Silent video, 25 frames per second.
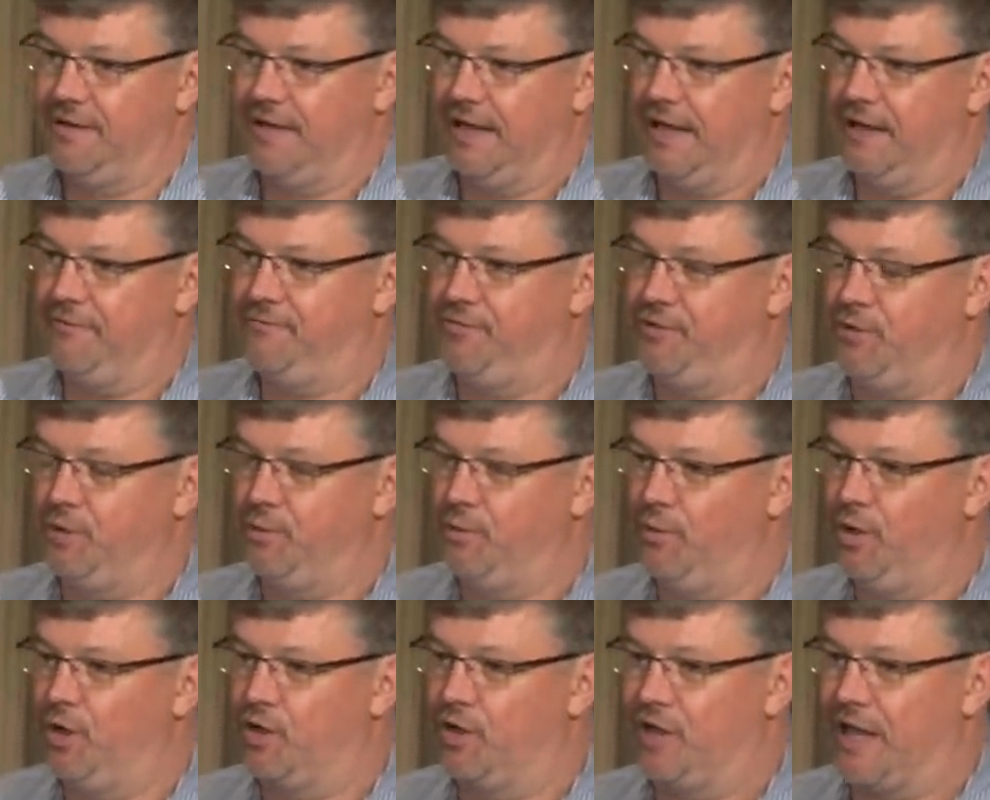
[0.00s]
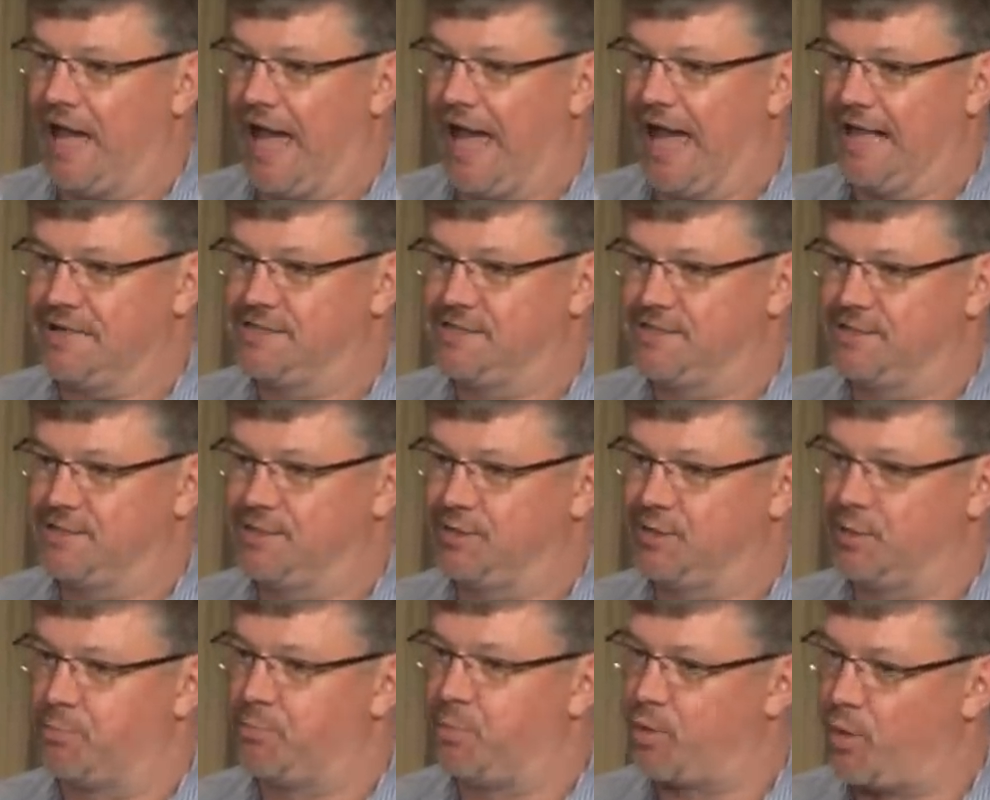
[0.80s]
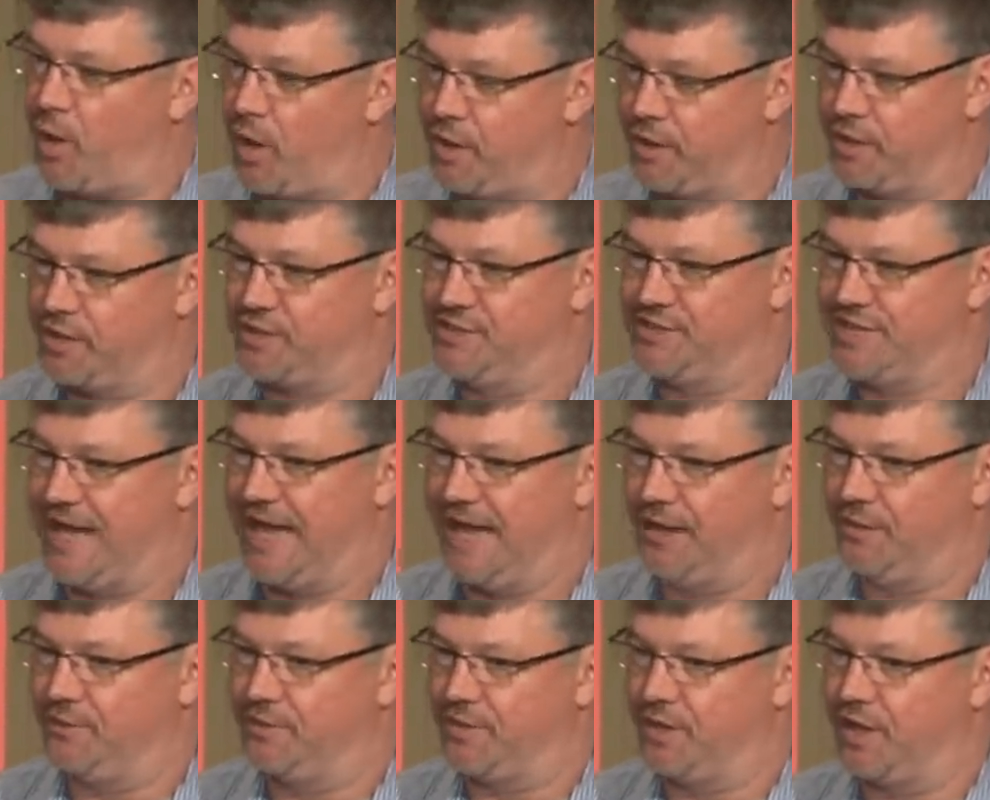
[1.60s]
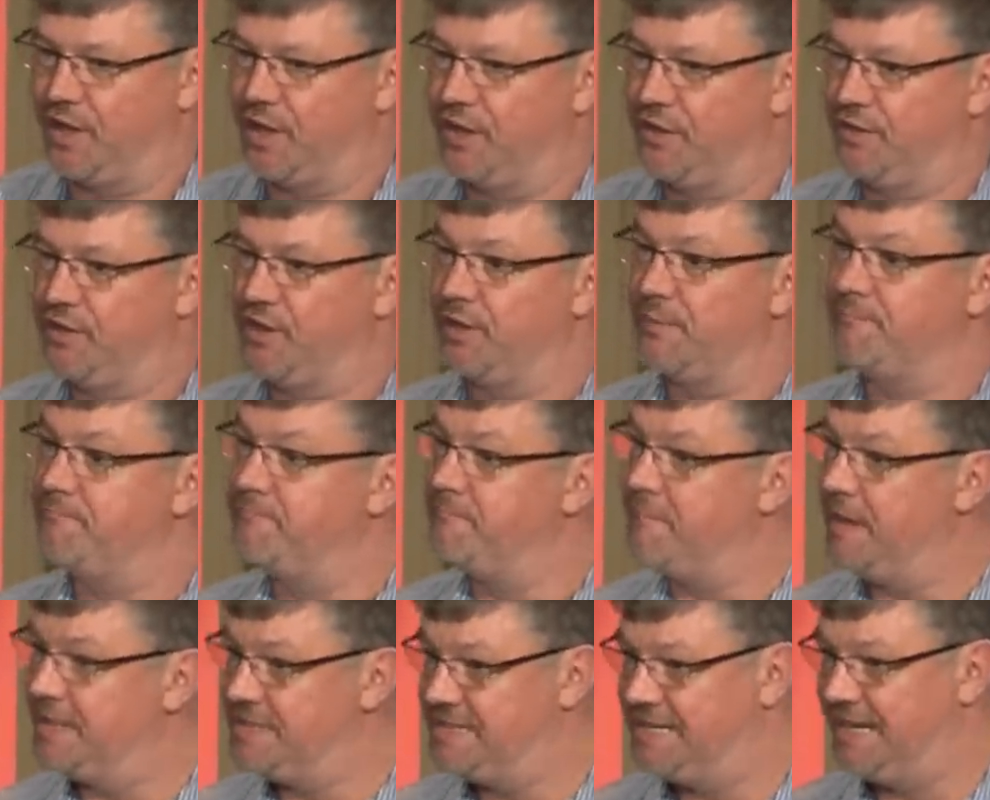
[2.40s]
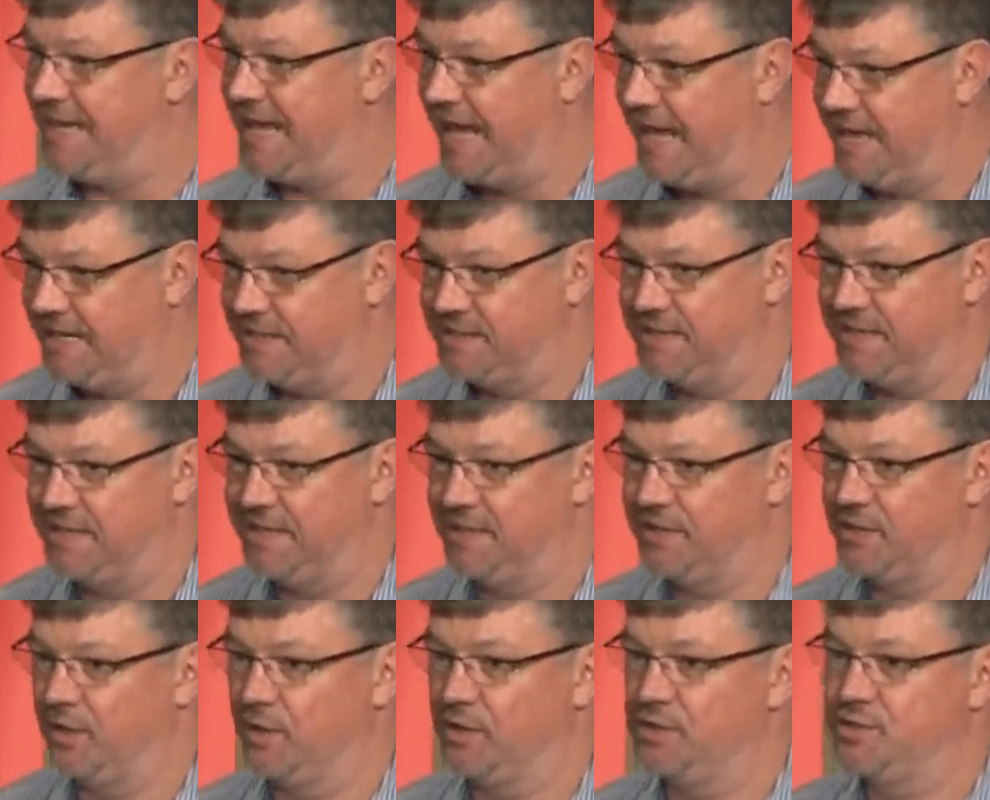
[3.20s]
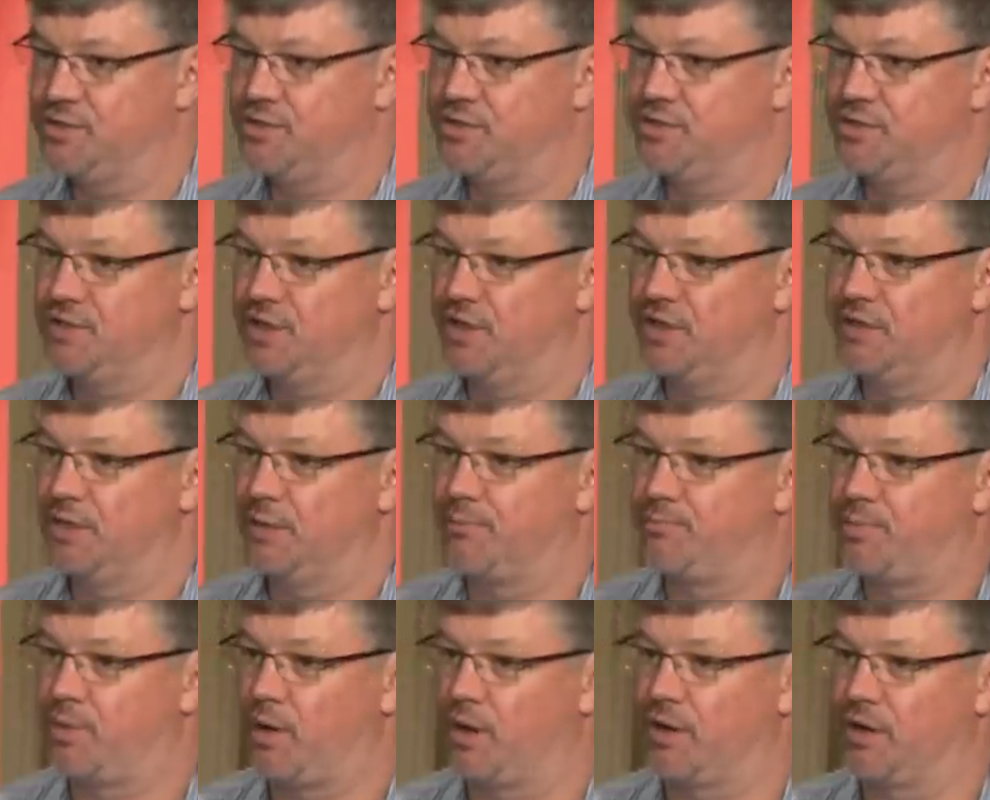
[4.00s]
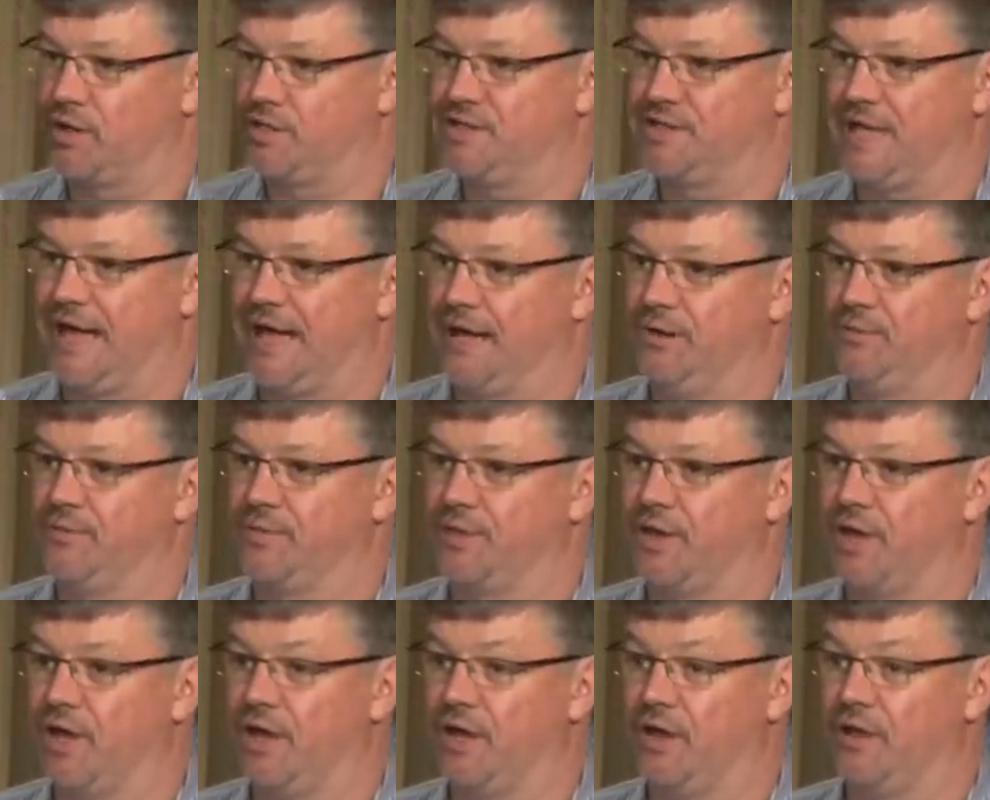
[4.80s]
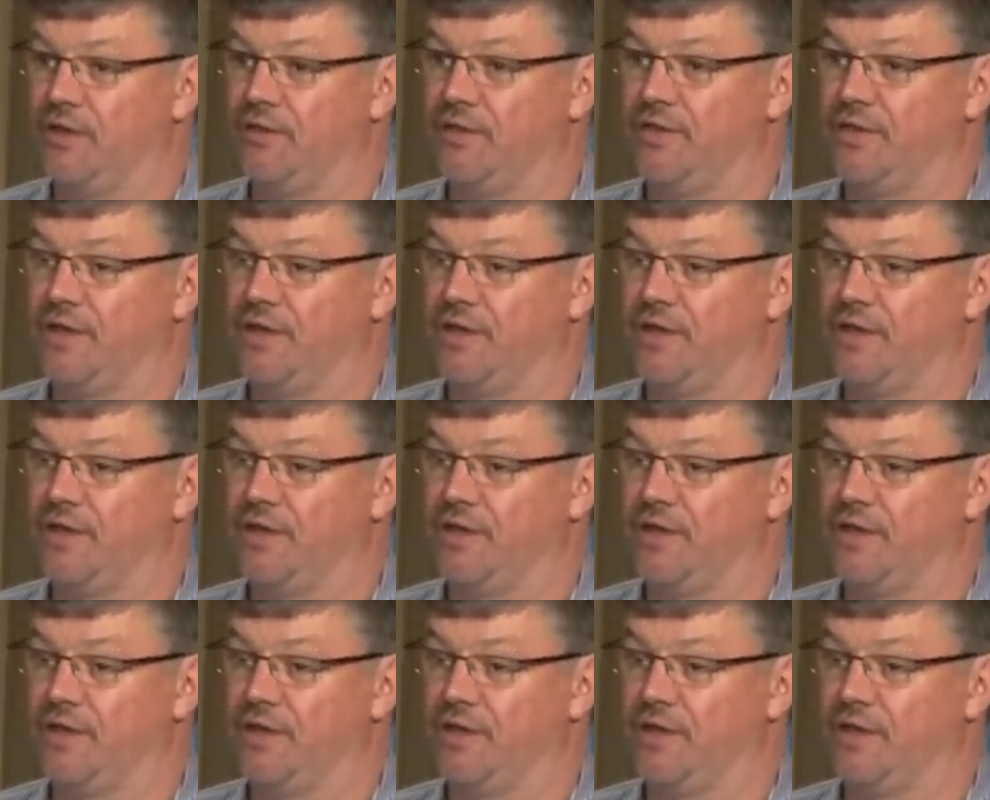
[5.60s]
if you look at the products out there that mitigate DDoS and the products out there